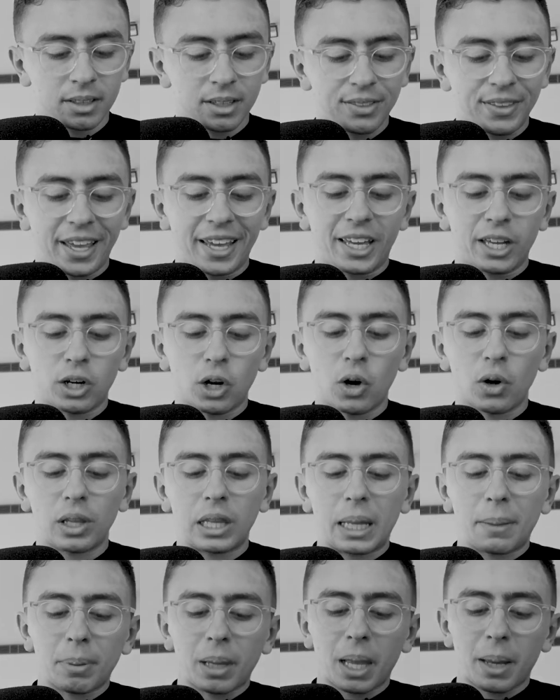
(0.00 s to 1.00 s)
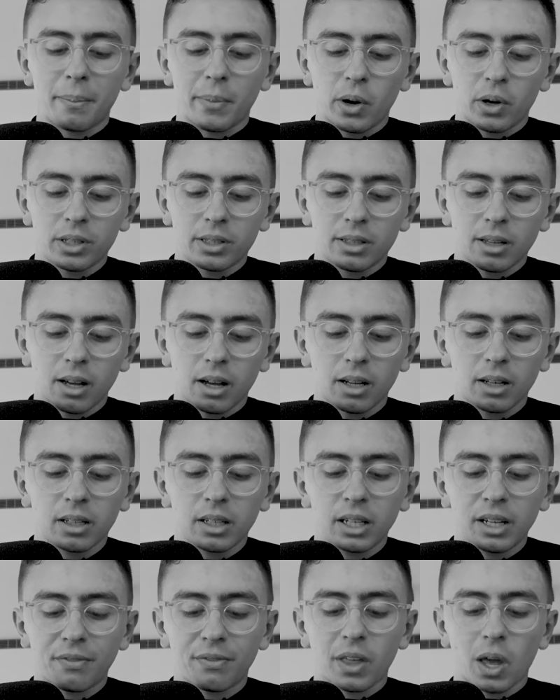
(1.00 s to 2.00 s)
They can only play Mozart
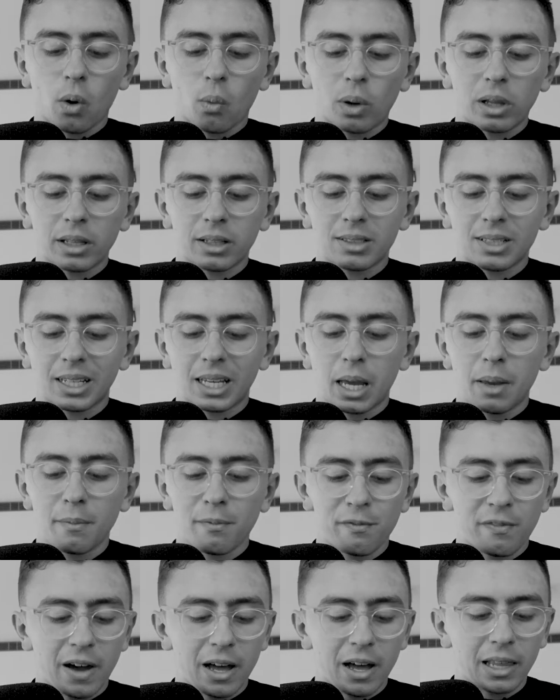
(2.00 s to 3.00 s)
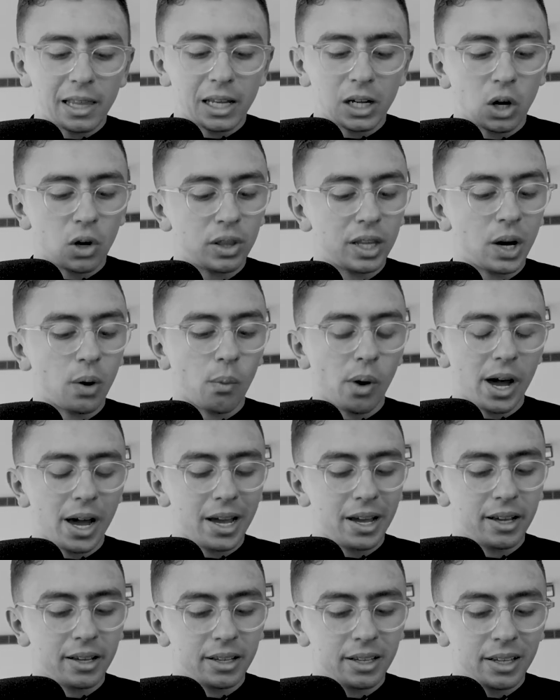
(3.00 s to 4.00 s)
if they are willing to keep failing on their
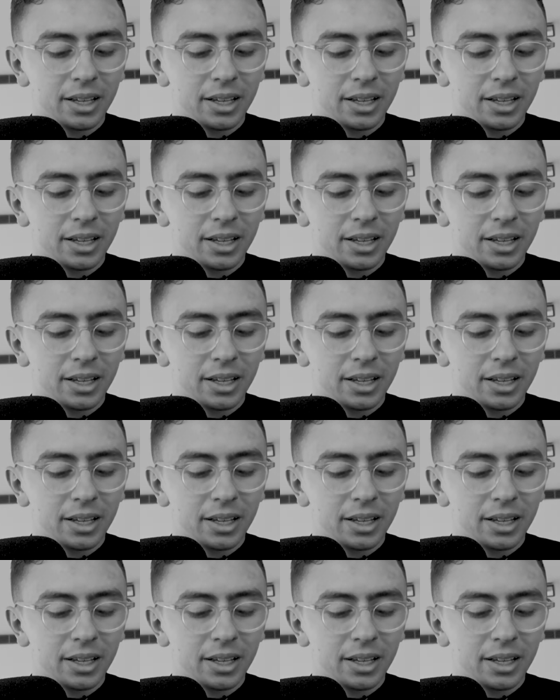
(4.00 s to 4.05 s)
way.